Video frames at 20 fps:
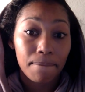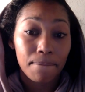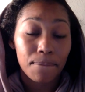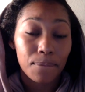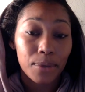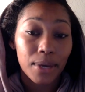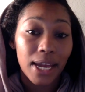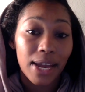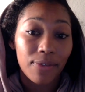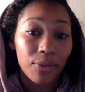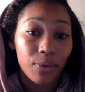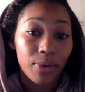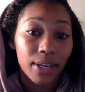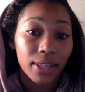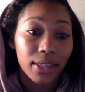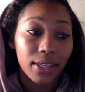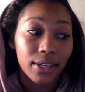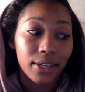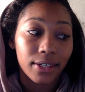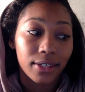We have it right
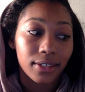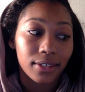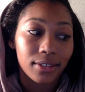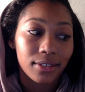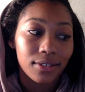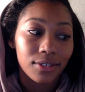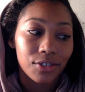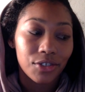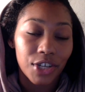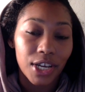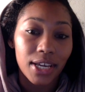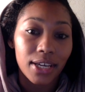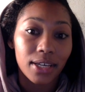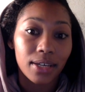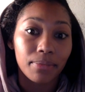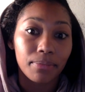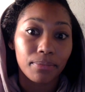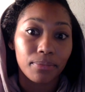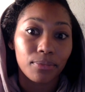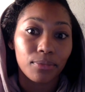there. Jacob
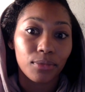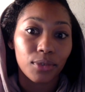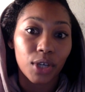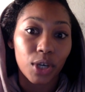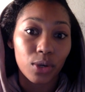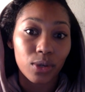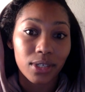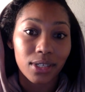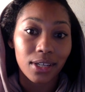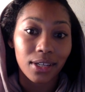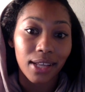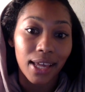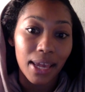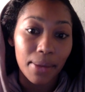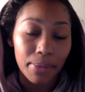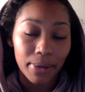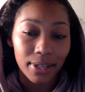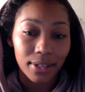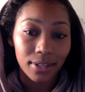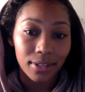goes to
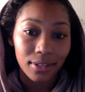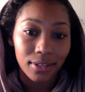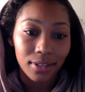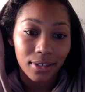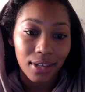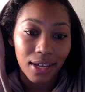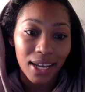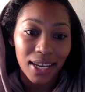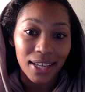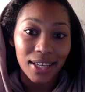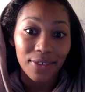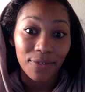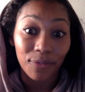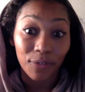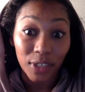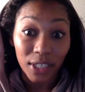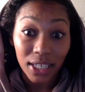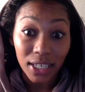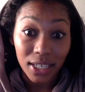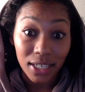Laban, and he
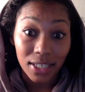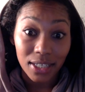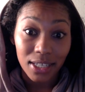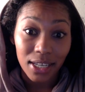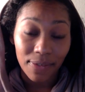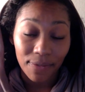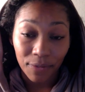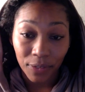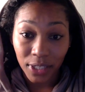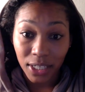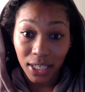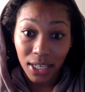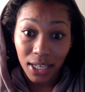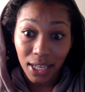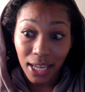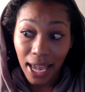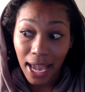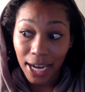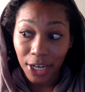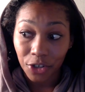flees. Fleeing
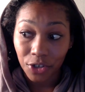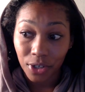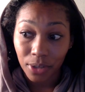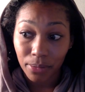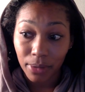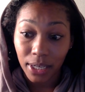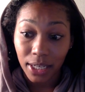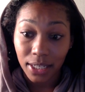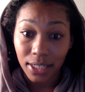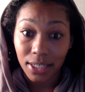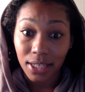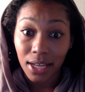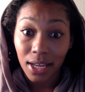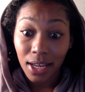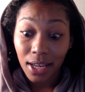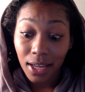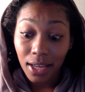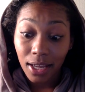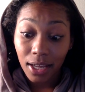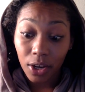actually means
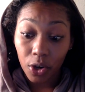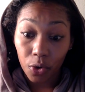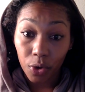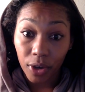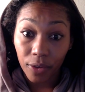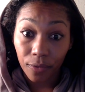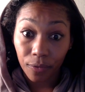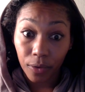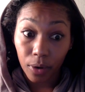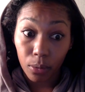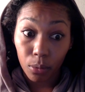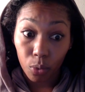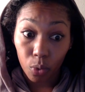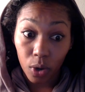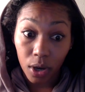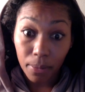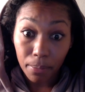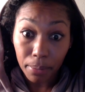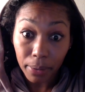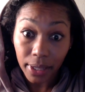going from
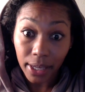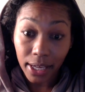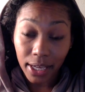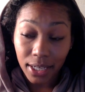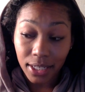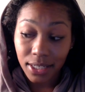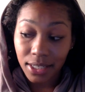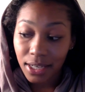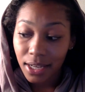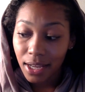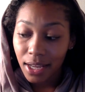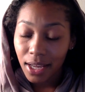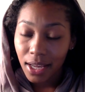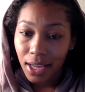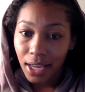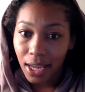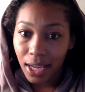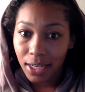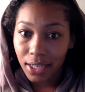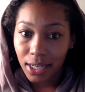one place
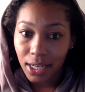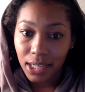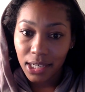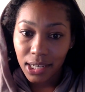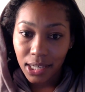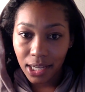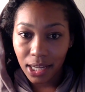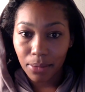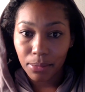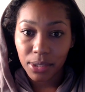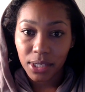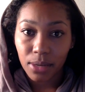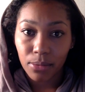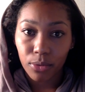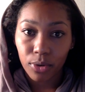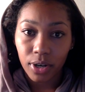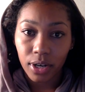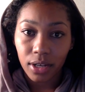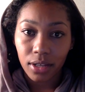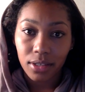and ending up
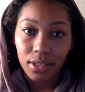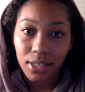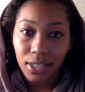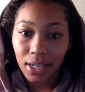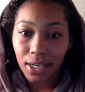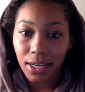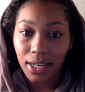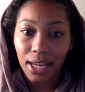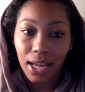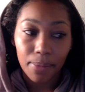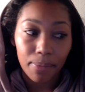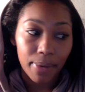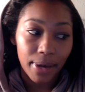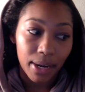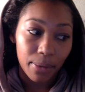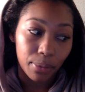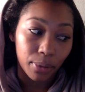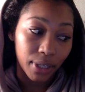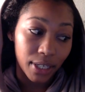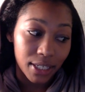somewhere else, ending up at a
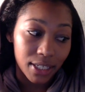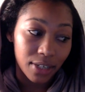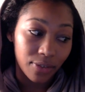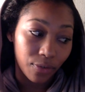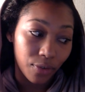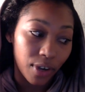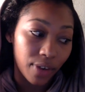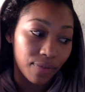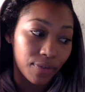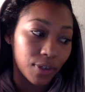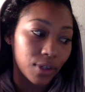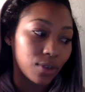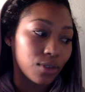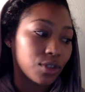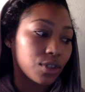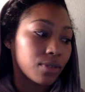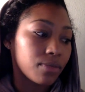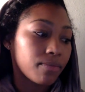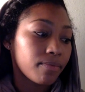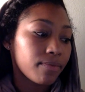place of refuge.